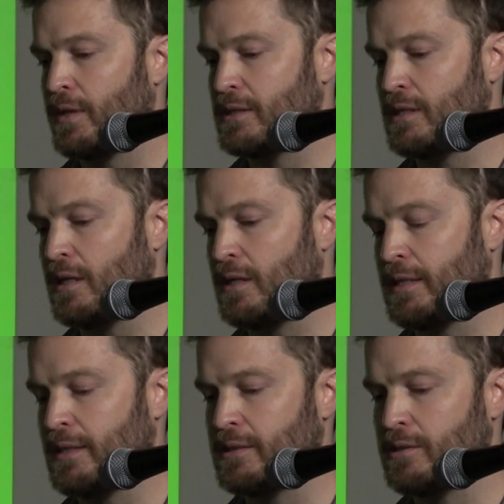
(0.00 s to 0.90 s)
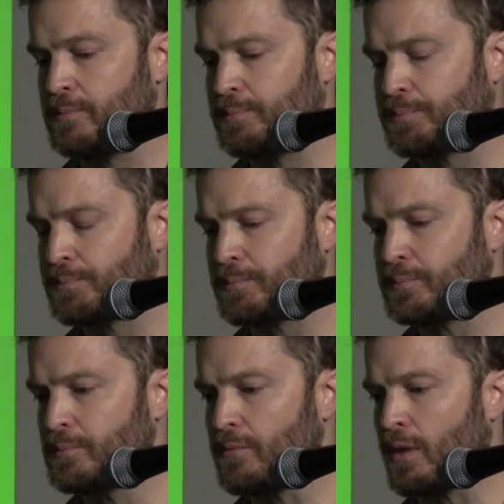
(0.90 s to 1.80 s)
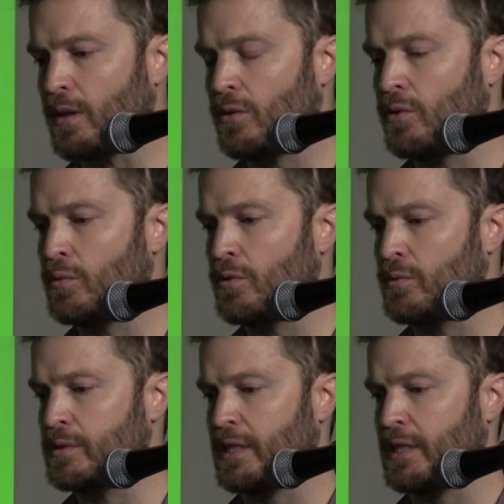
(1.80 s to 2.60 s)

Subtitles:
done is you use